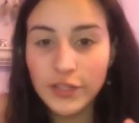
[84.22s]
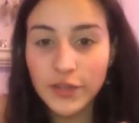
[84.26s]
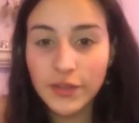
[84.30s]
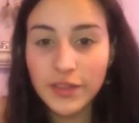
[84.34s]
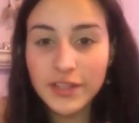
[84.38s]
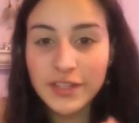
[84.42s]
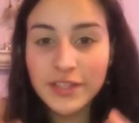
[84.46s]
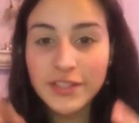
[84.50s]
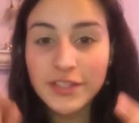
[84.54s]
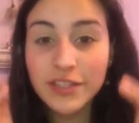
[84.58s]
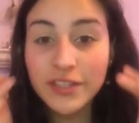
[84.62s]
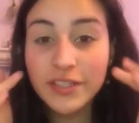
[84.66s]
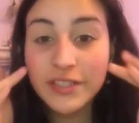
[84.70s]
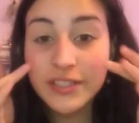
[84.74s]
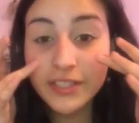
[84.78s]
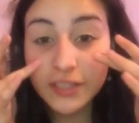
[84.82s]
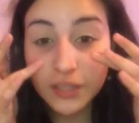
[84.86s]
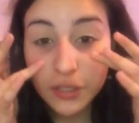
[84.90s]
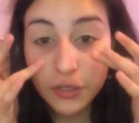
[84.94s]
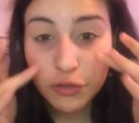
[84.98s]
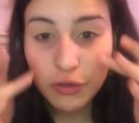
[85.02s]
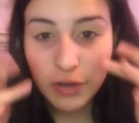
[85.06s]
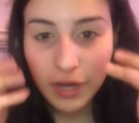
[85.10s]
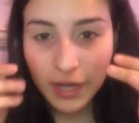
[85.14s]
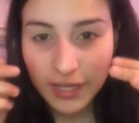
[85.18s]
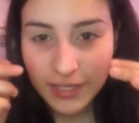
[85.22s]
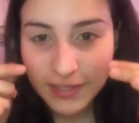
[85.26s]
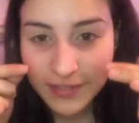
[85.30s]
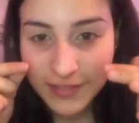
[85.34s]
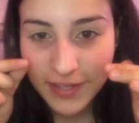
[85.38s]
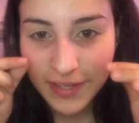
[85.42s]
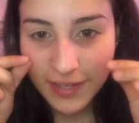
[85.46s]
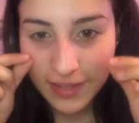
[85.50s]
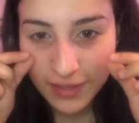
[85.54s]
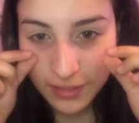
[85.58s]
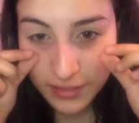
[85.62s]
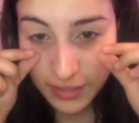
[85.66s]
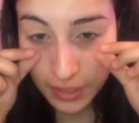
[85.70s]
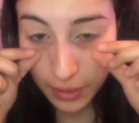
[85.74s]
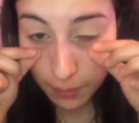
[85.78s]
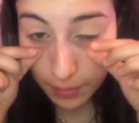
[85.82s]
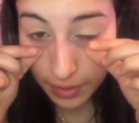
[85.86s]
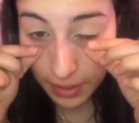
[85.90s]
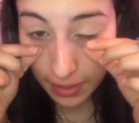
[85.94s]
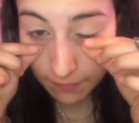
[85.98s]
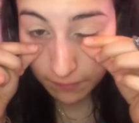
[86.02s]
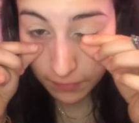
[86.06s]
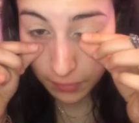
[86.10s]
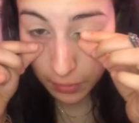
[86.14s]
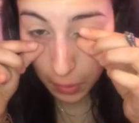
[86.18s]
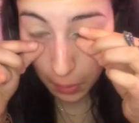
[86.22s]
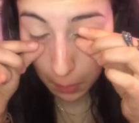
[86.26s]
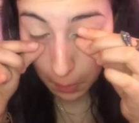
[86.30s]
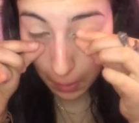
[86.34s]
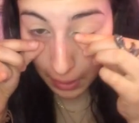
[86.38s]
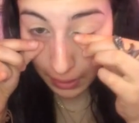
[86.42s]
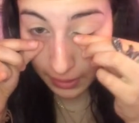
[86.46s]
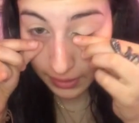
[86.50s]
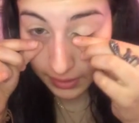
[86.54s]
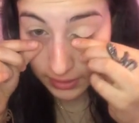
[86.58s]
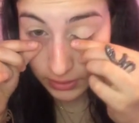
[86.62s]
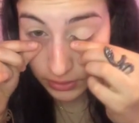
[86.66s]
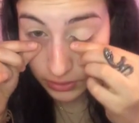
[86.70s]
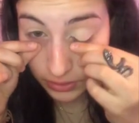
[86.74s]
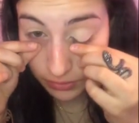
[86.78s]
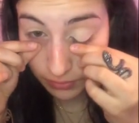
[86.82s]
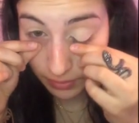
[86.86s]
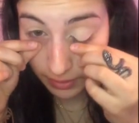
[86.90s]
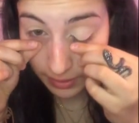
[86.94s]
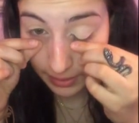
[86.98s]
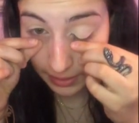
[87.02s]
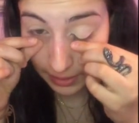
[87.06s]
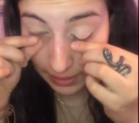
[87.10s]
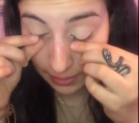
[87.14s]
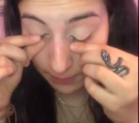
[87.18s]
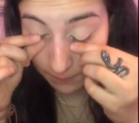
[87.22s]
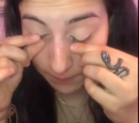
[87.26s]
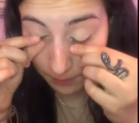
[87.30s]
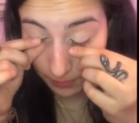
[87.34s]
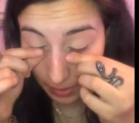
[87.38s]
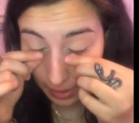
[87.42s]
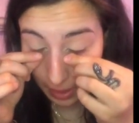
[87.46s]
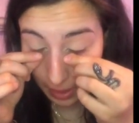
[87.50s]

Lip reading: so this looks crazy. It looks like we have no eyelashes right now,